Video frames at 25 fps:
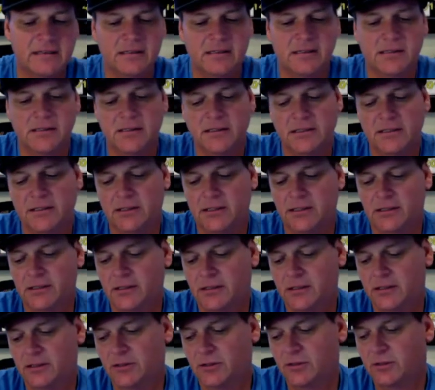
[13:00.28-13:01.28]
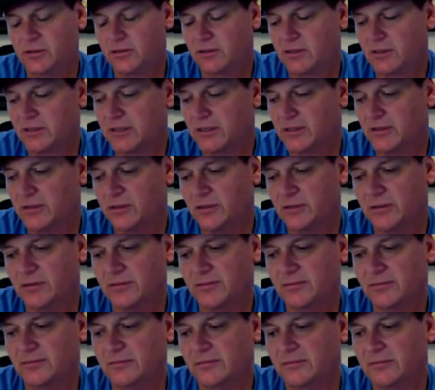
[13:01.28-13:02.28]

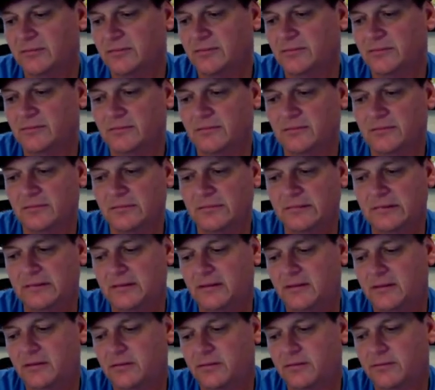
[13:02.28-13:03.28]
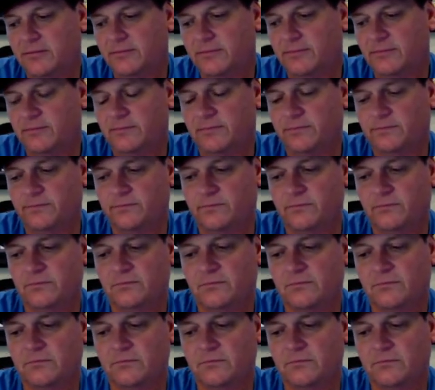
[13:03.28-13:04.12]
(not speaking)